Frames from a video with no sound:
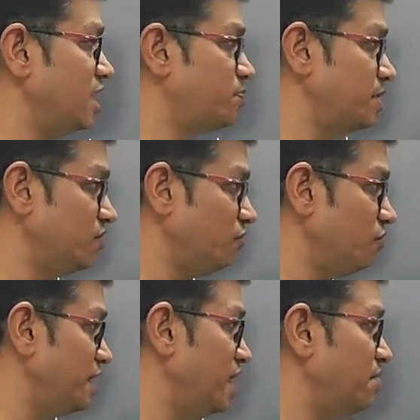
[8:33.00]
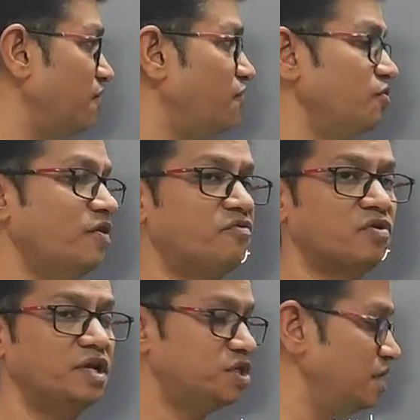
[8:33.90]
expression for the EMF, you have to
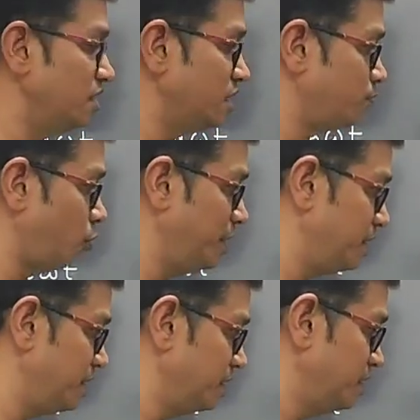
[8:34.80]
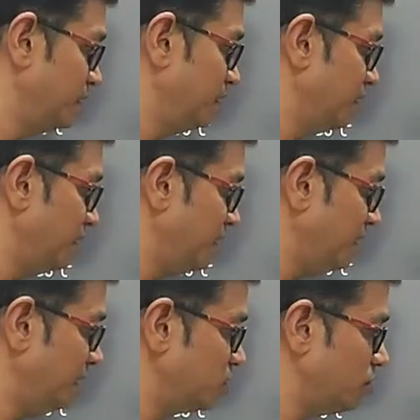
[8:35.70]
reach till this point.
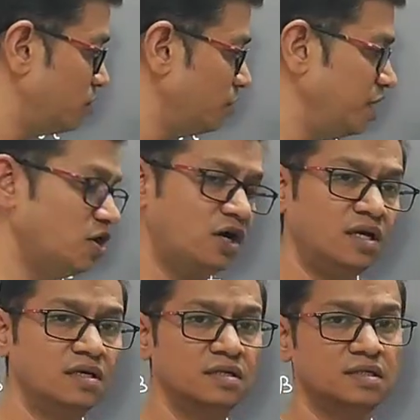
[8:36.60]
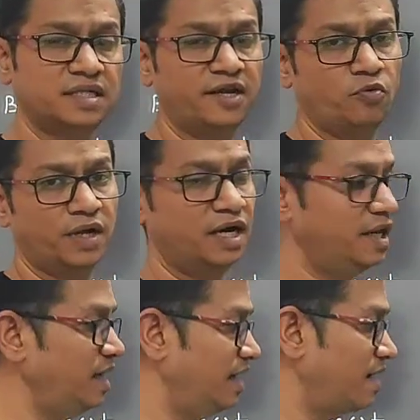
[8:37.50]
E is equal to E naught sin omega
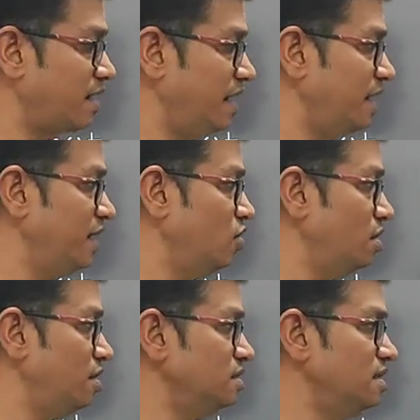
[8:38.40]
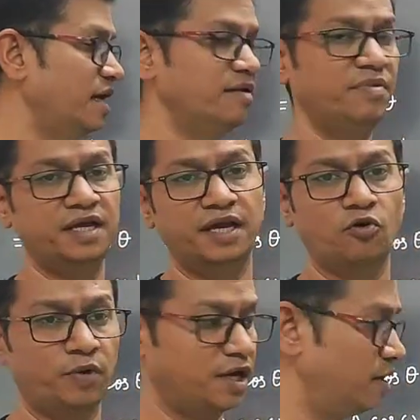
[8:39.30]
t, and write E naught is NBA
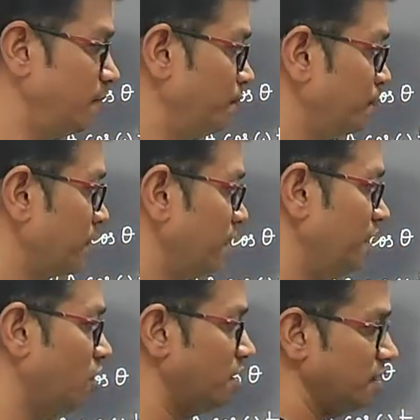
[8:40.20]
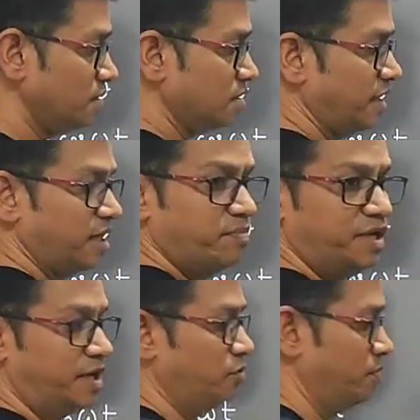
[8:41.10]
omega. E naught is NBA